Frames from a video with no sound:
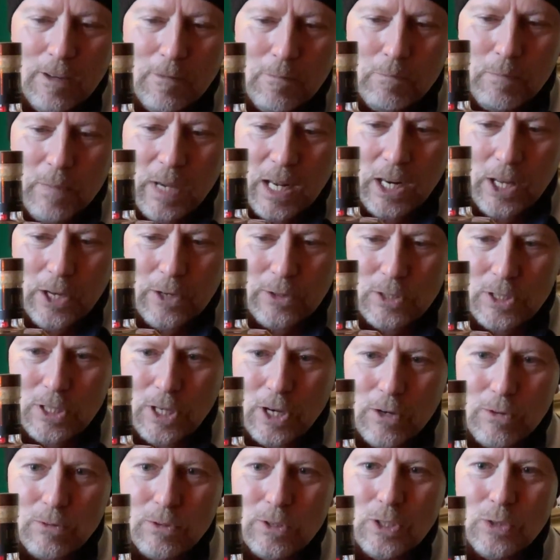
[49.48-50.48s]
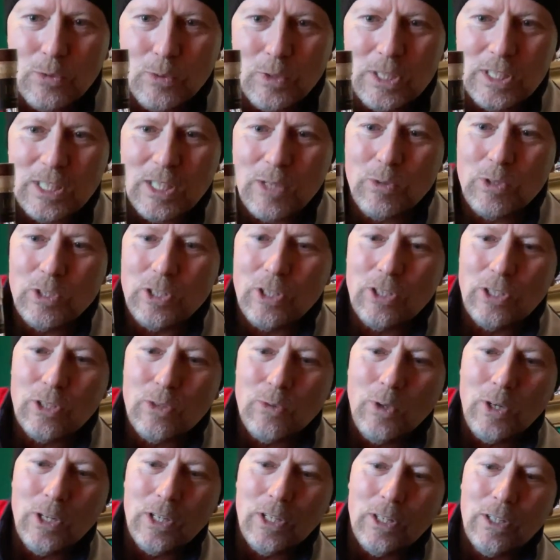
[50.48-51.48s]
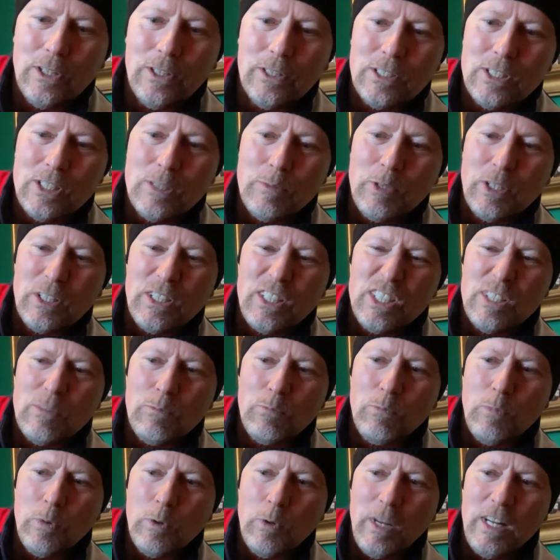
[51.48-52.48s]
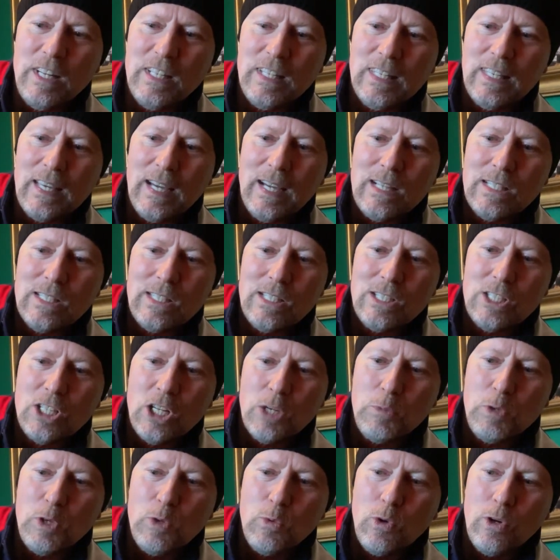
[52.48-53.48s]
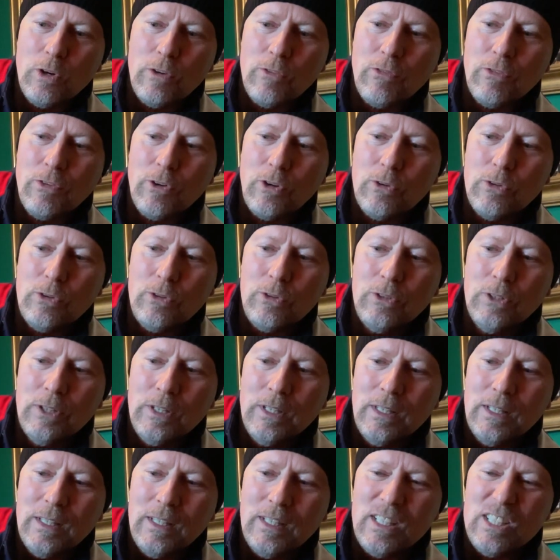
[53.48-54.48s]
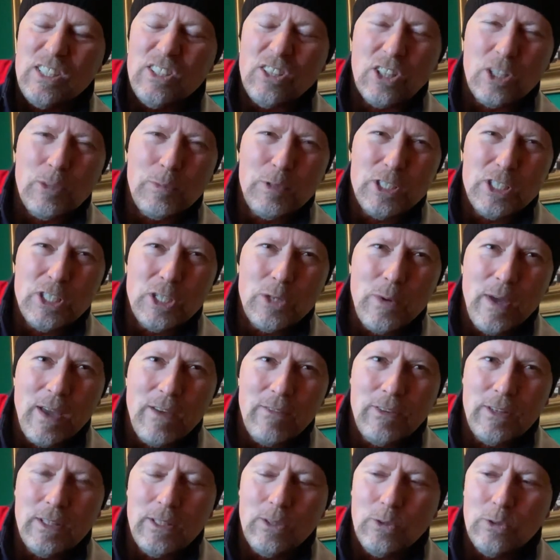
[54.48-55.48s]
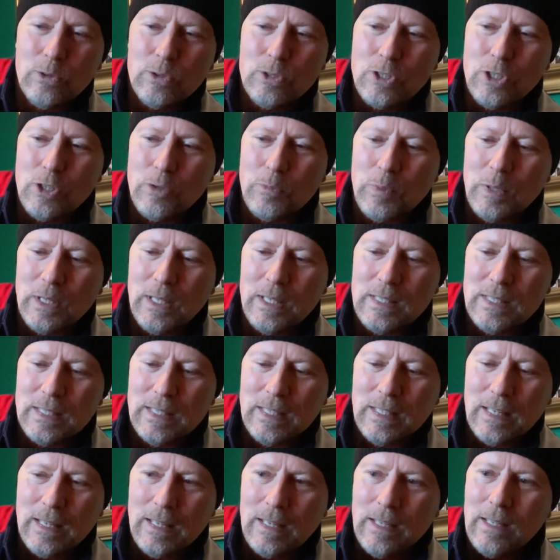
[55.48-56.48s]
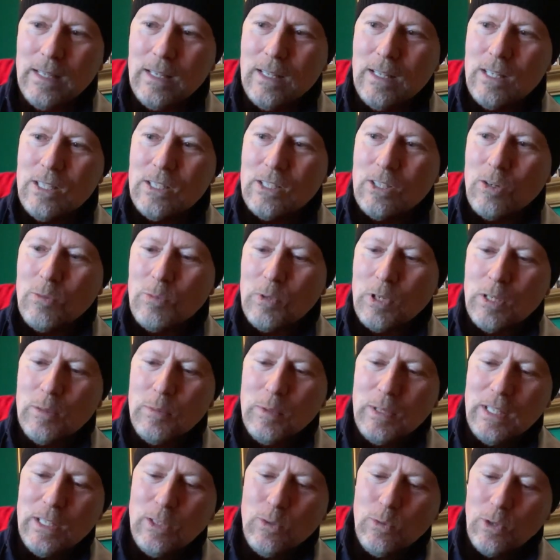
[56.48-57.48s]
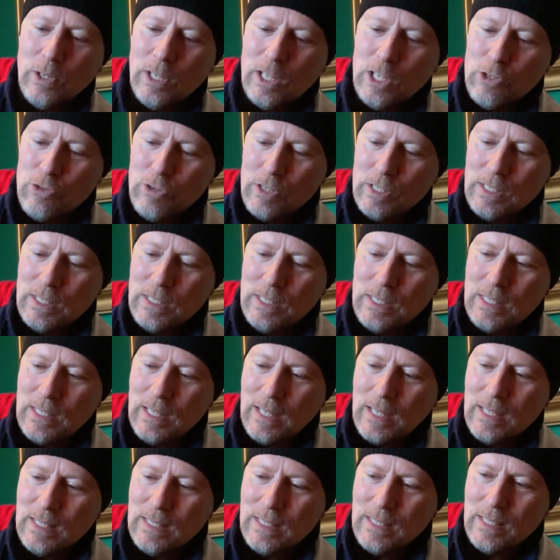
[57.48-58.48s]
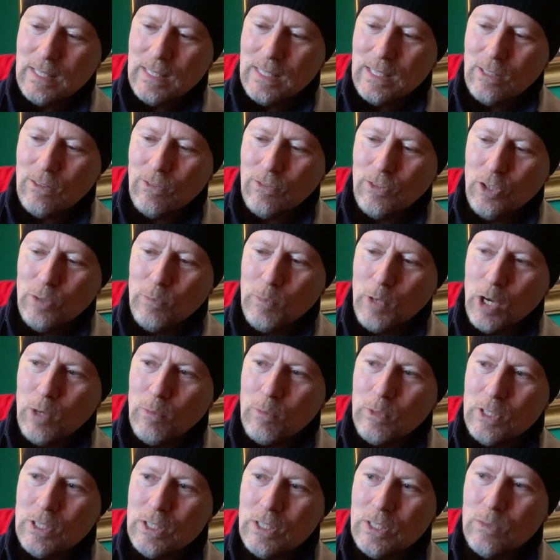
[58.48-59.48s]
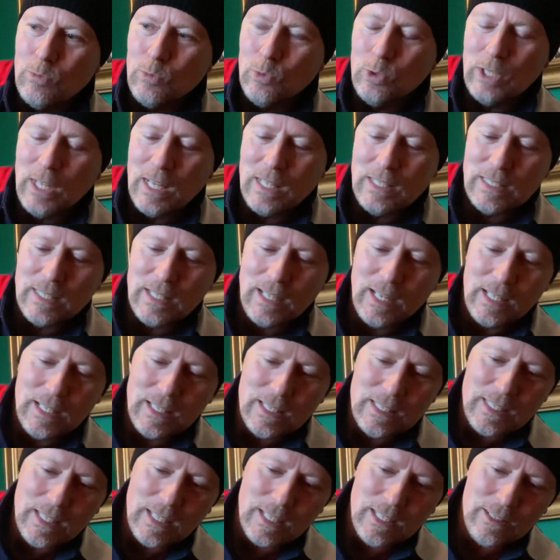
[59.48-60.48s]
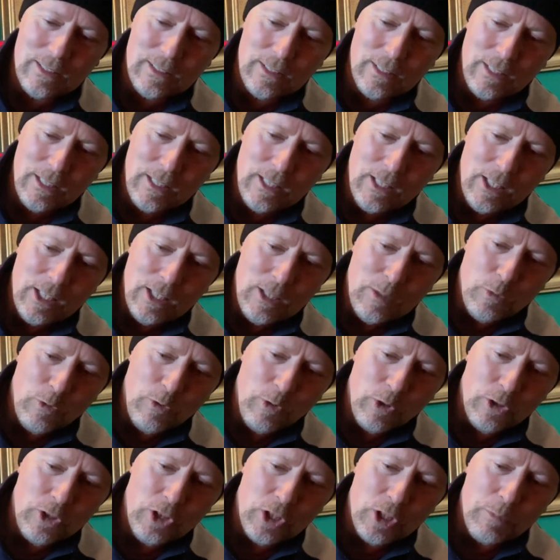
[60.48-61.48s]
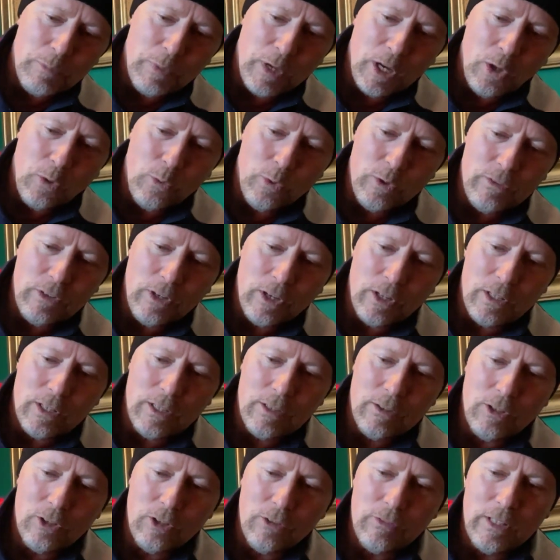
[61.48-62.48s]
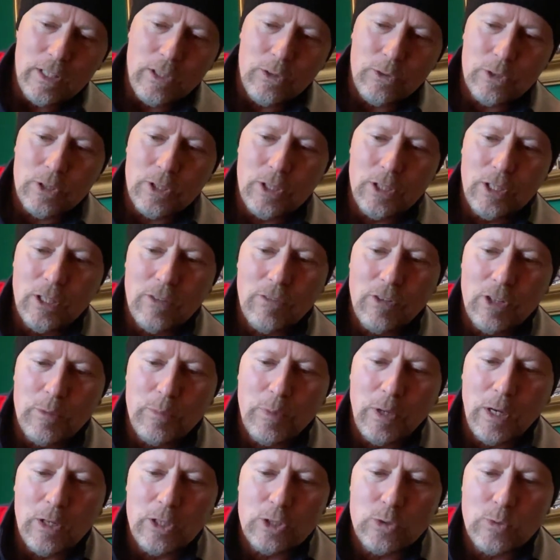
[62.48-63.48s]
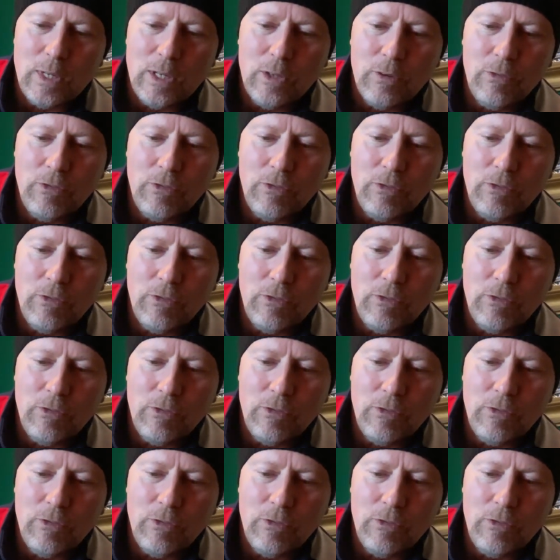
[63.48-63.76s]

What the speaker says: mellow tone to the whiskey, which I quite like, to be honest. It indicates it's going to be quite floral. It's not going to be too heavy or too peaty. So I'm going to be quite interested to taste this in a few moments, and we'll get to that in a second. If we look at the bottle, we've got a lovely little curve on the bottle as well,